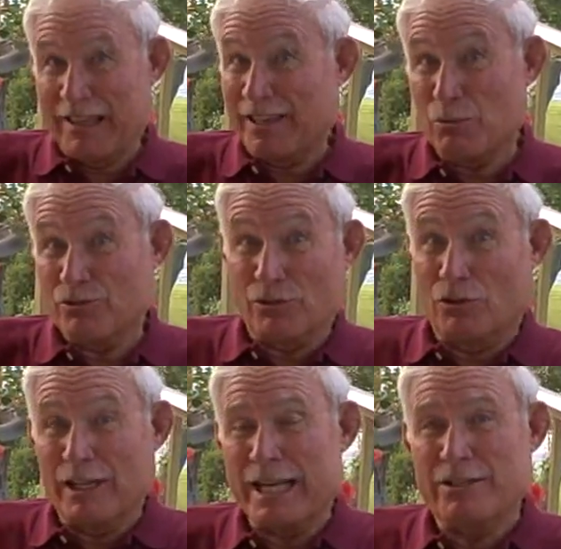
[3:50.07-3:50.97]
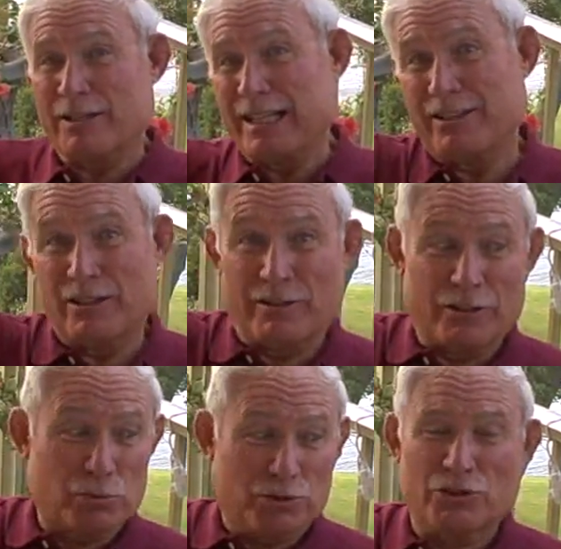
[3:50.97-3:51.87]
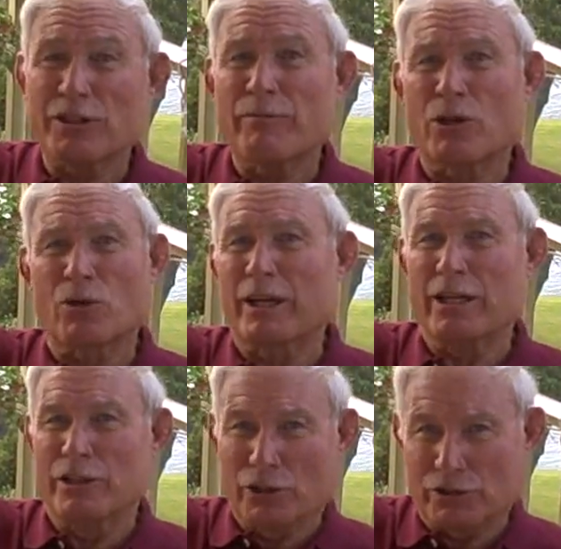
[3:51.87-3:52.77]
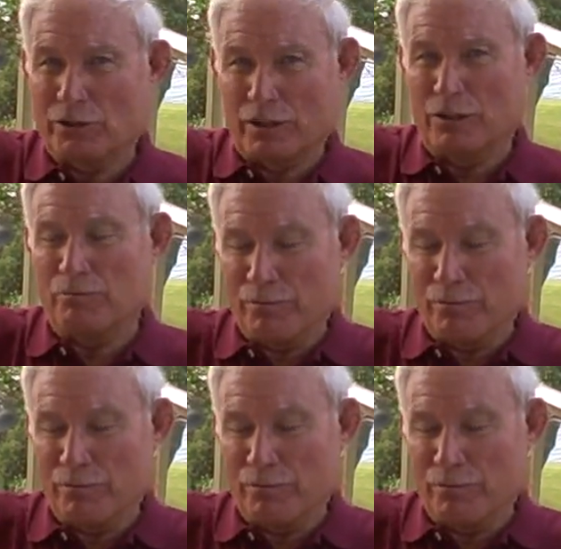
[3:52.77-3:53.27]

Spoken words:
That was the last I had done this, was 7 or 8 years ago.